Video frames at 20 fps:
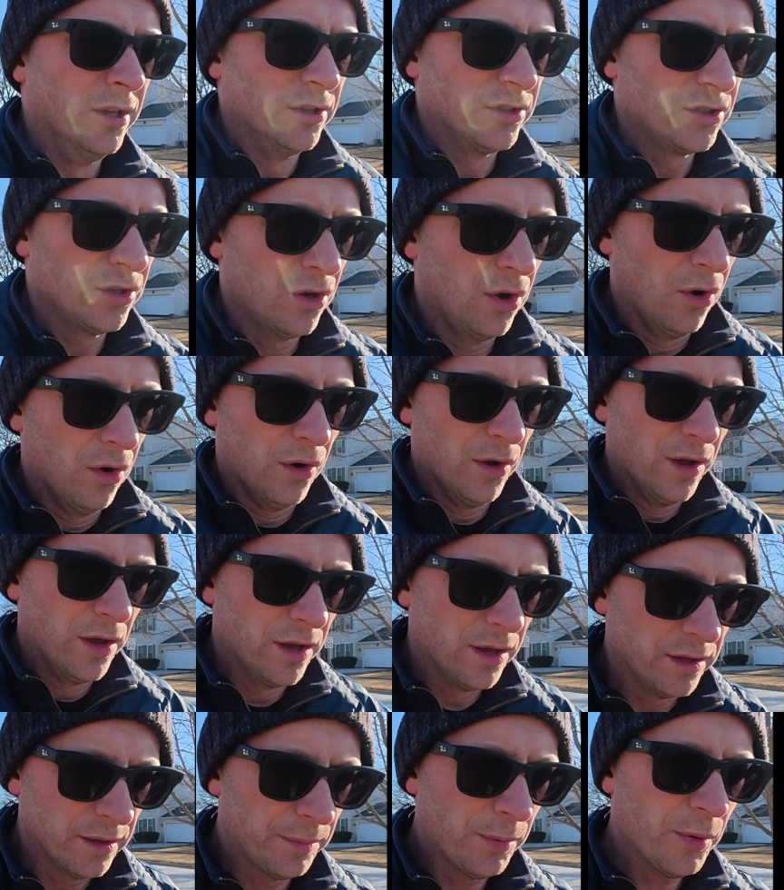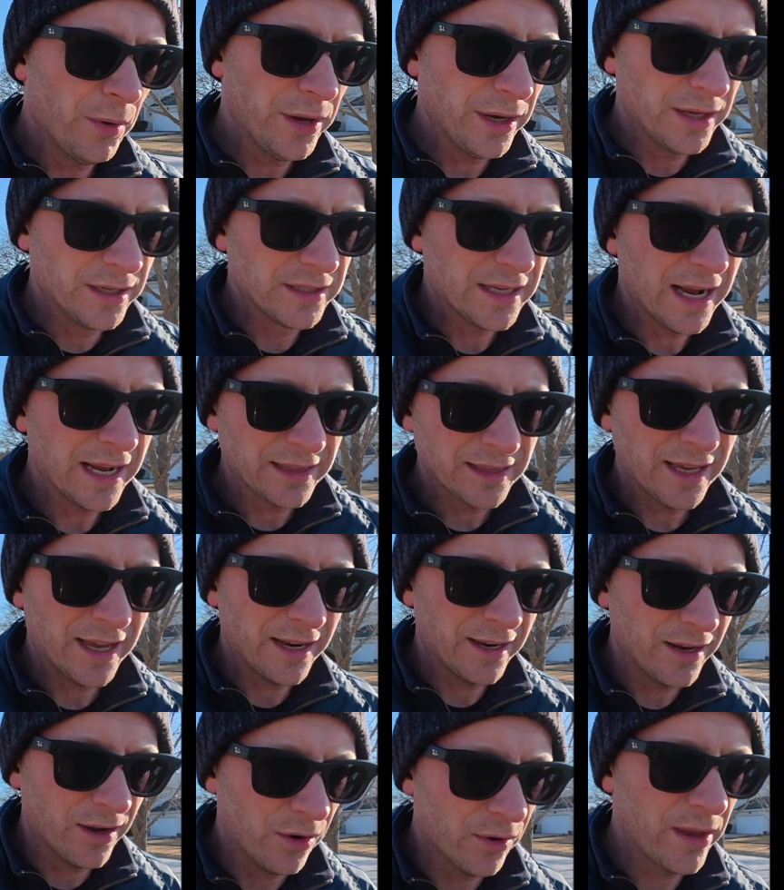So the point is not
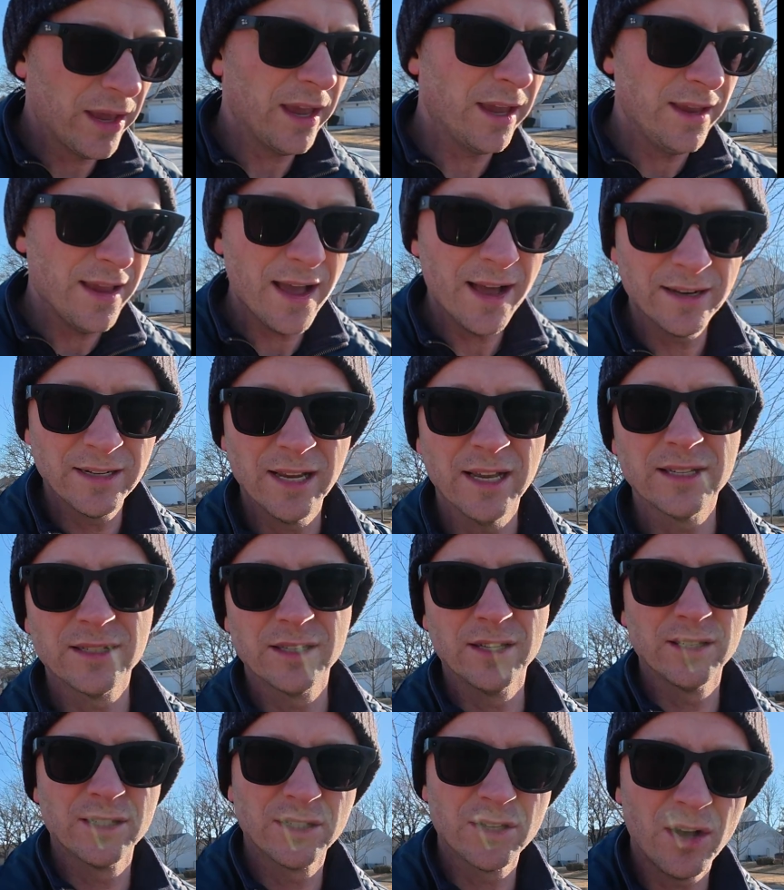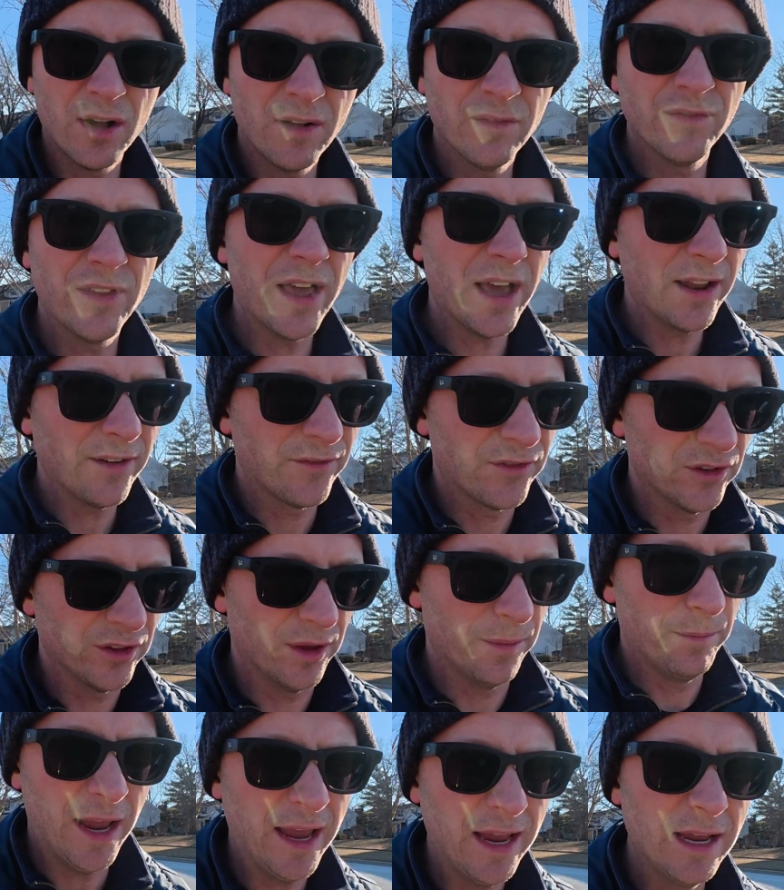that, okay, yeah, Tesla solved that for
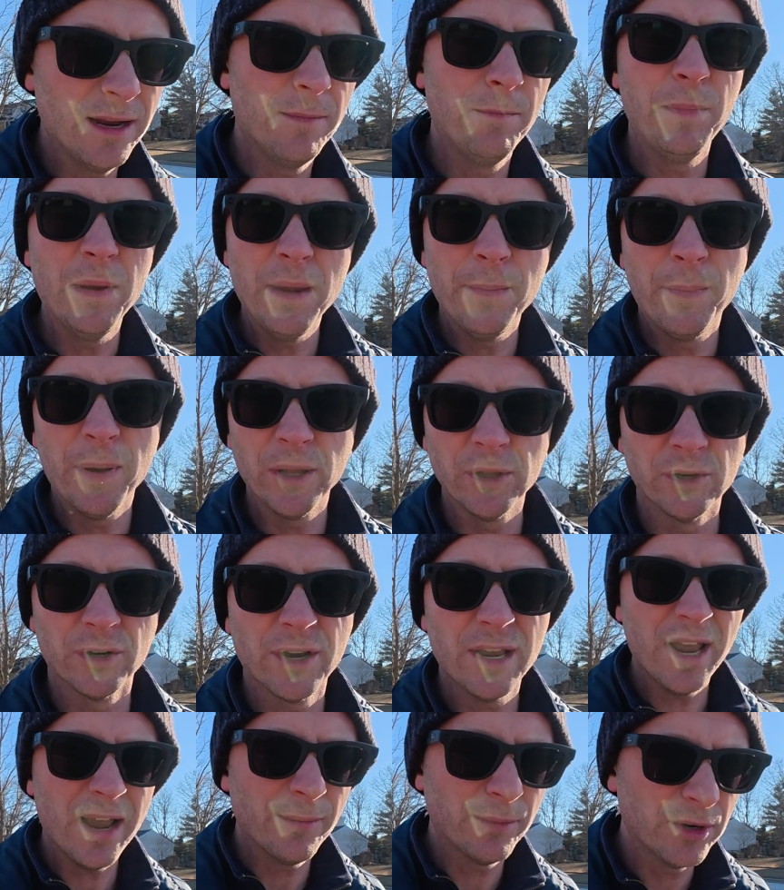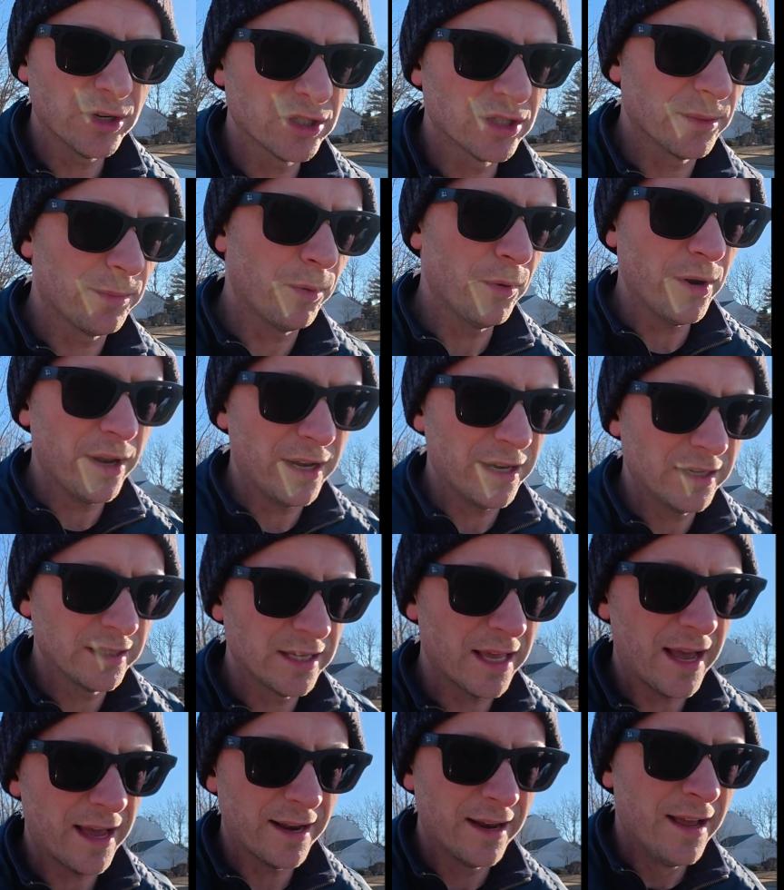the A and B pillar cameras. The point
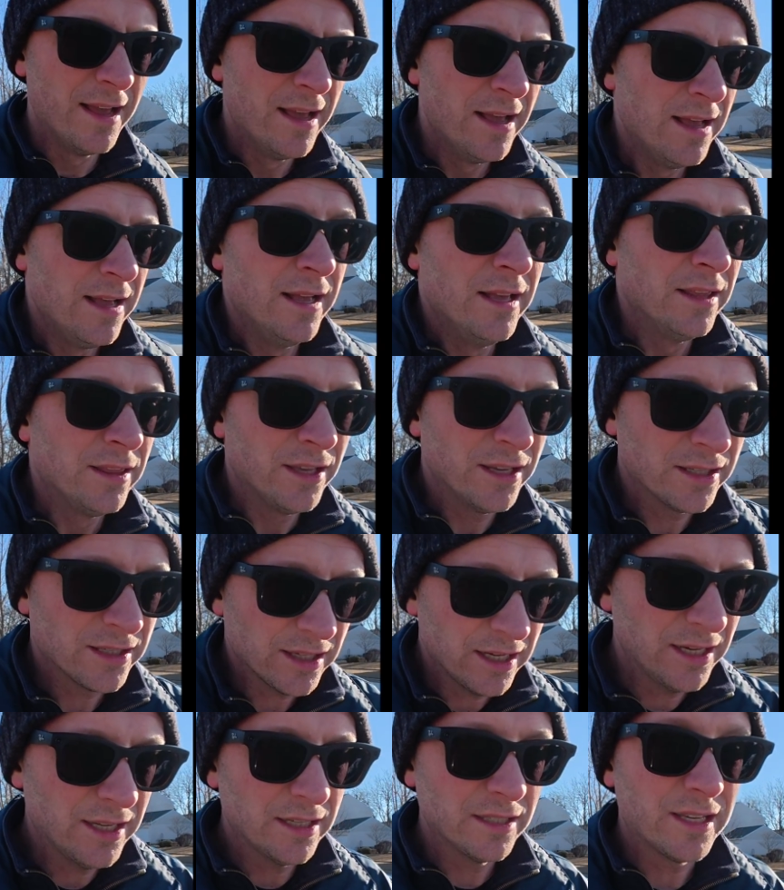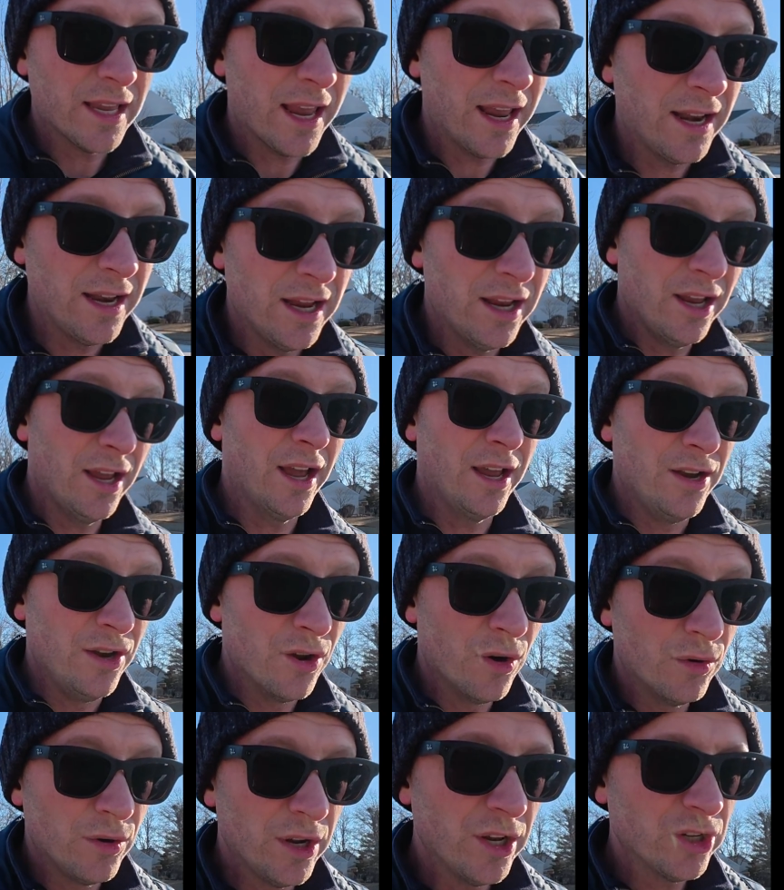is that this is a
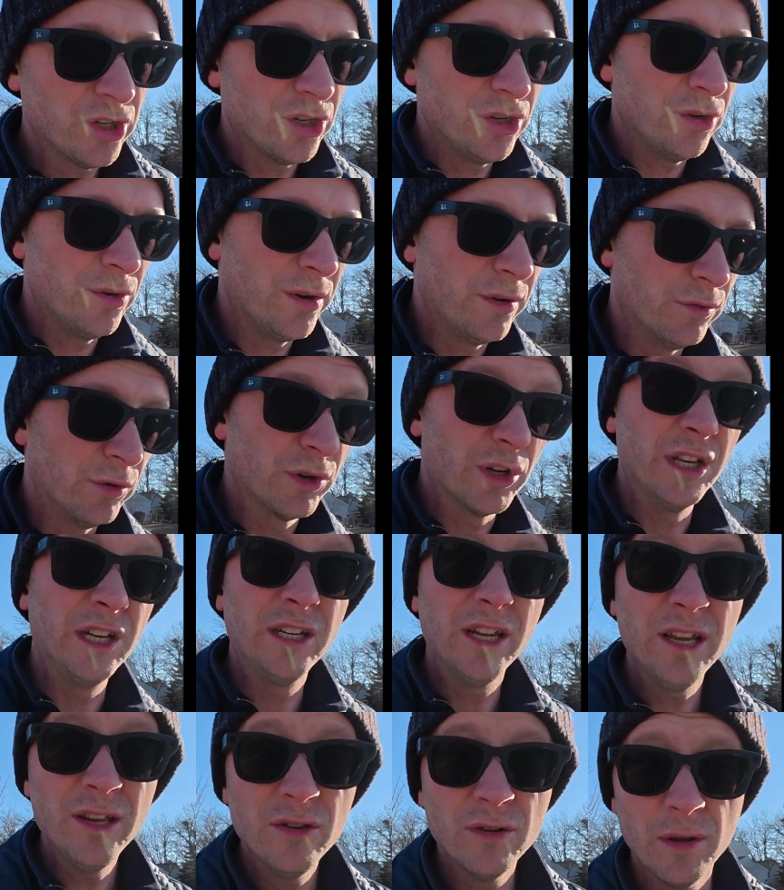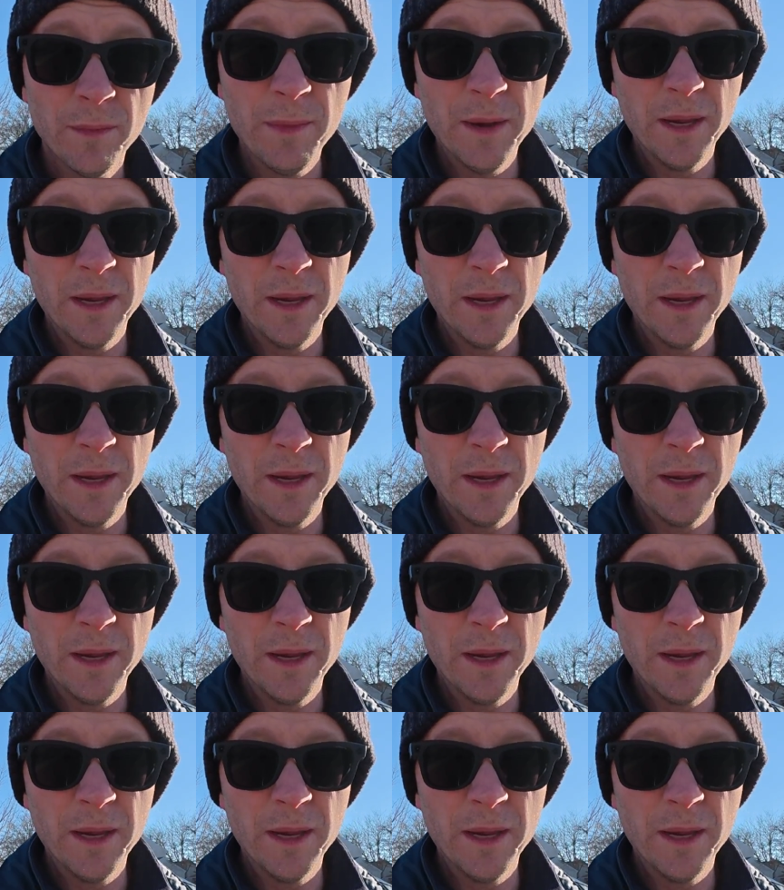known issue and will continue to